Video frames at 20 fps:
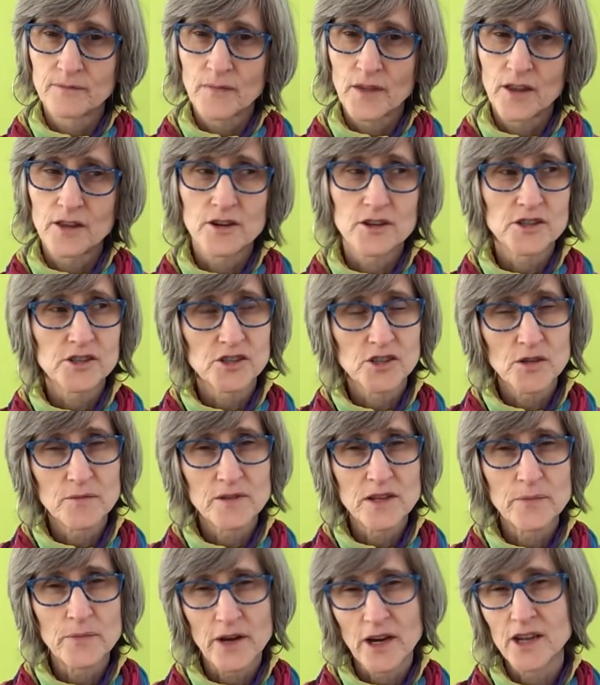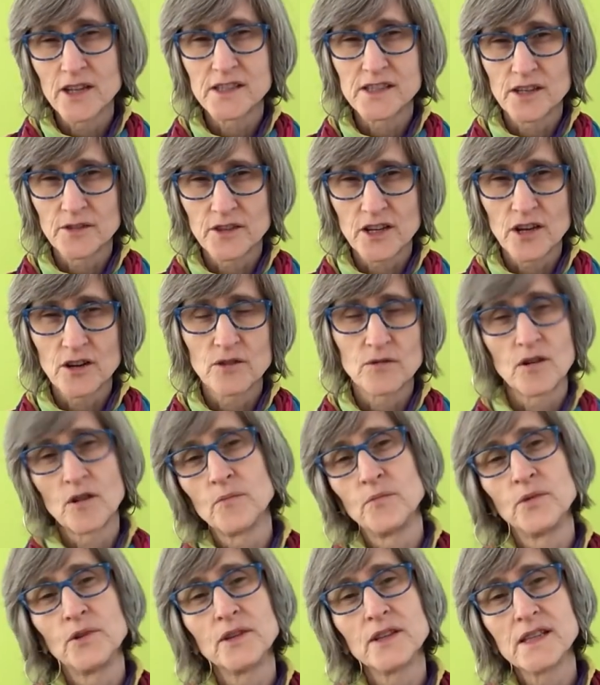There are so many parents out there who are
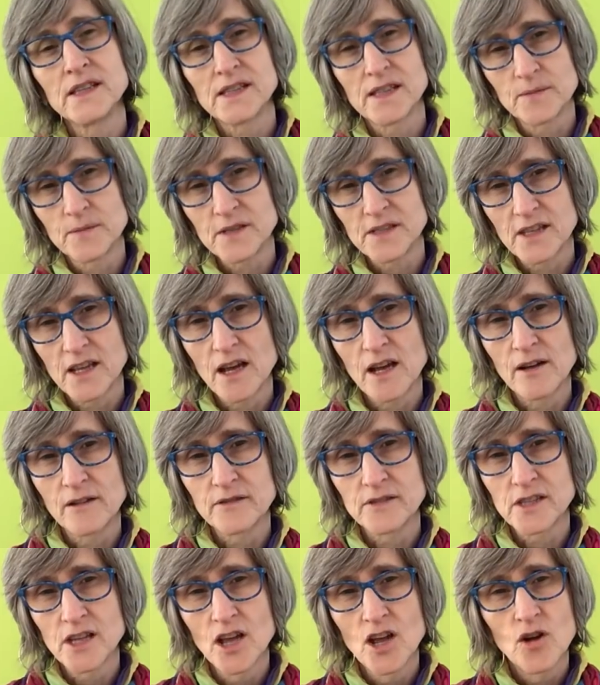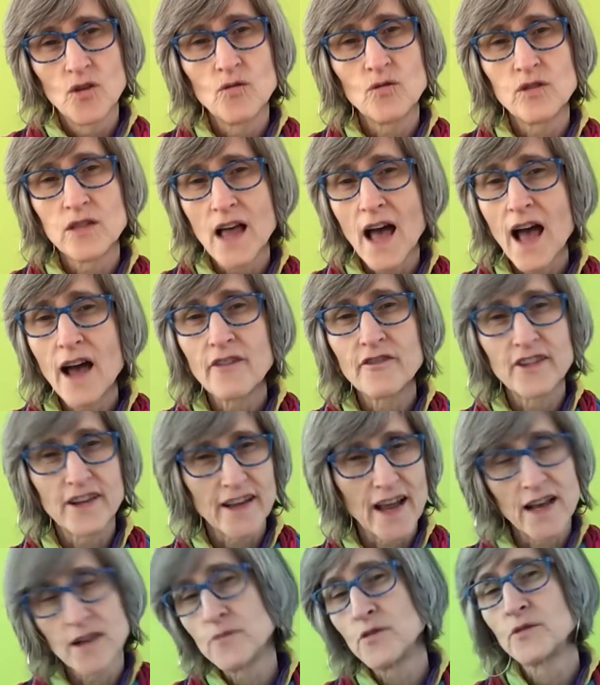bullies themselves, who laugh at
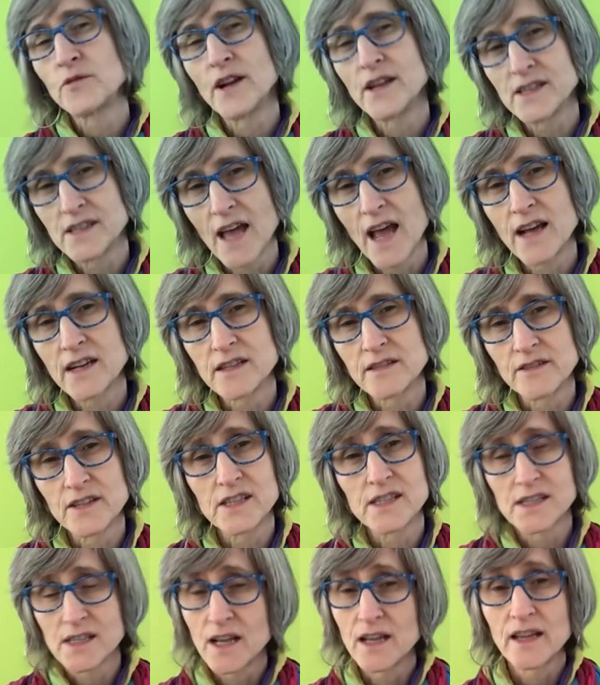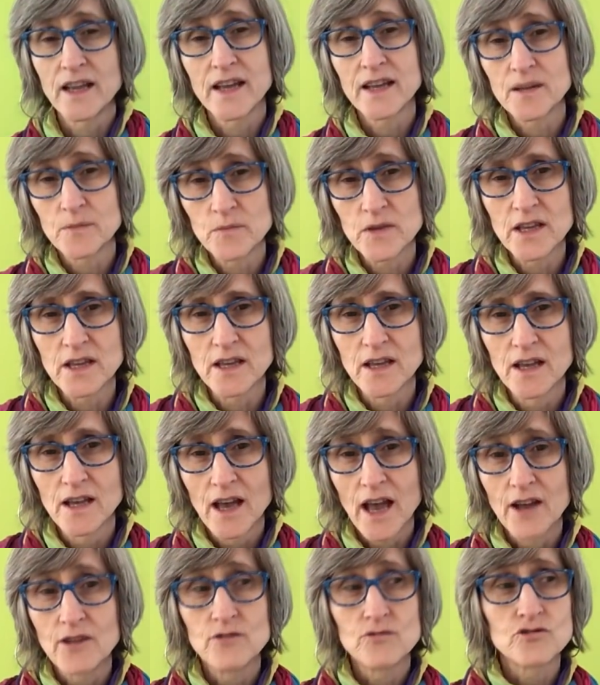animal rights activists like me,
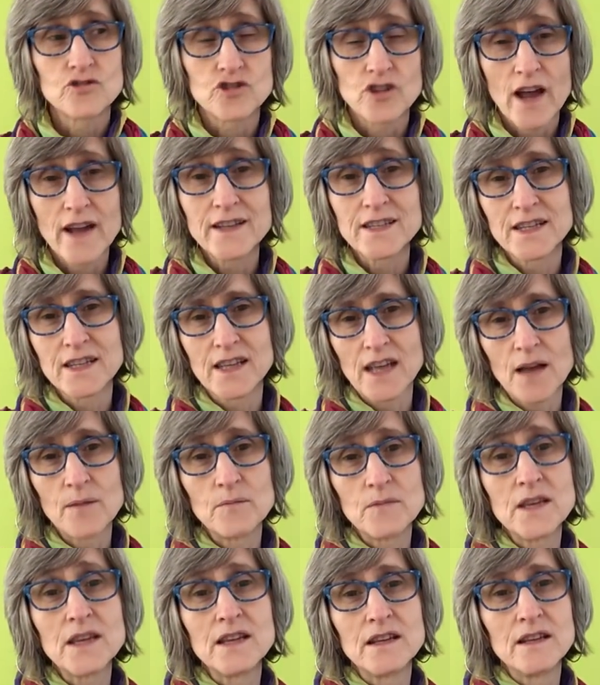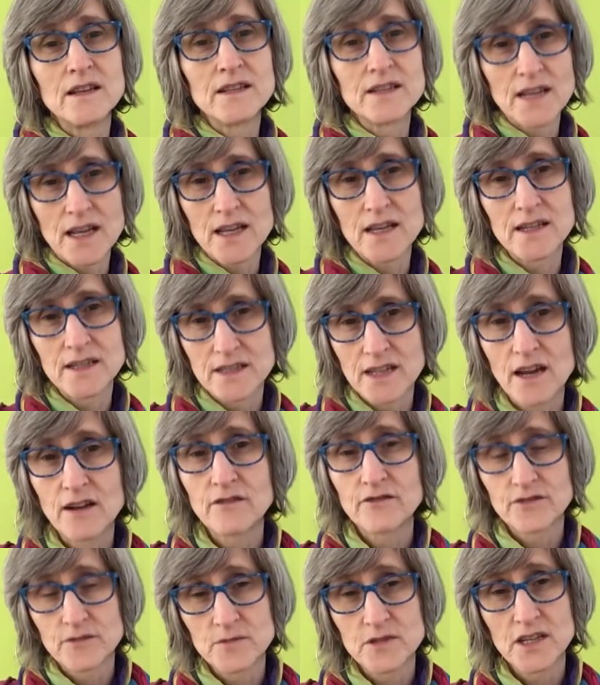and who tried to get me taken
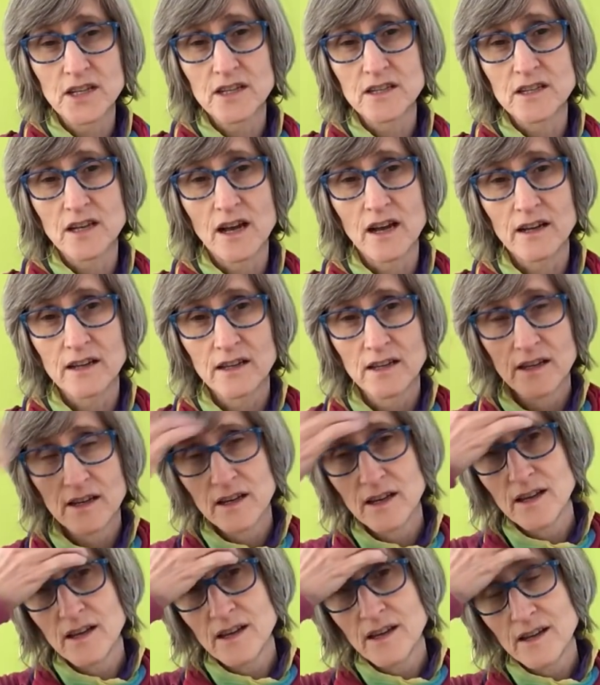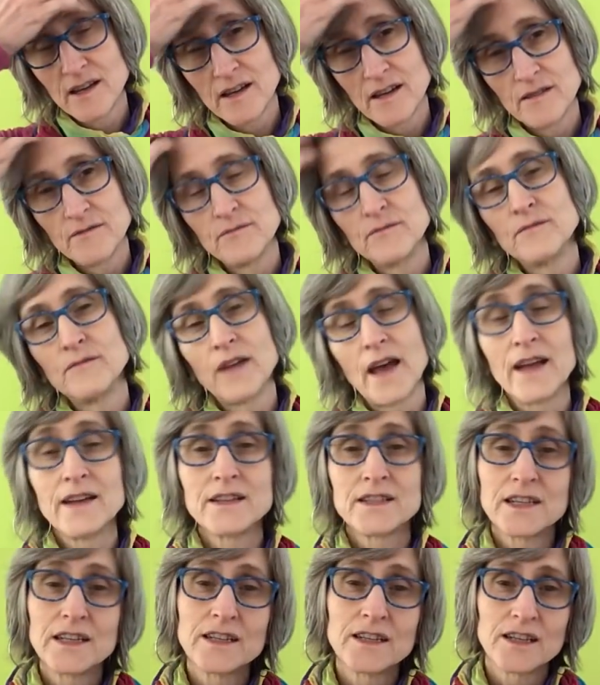down from TikTok, and
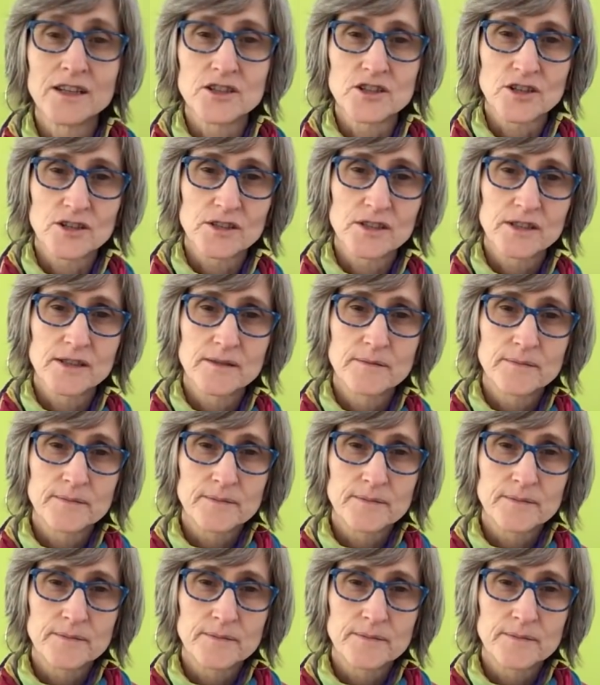teenagers.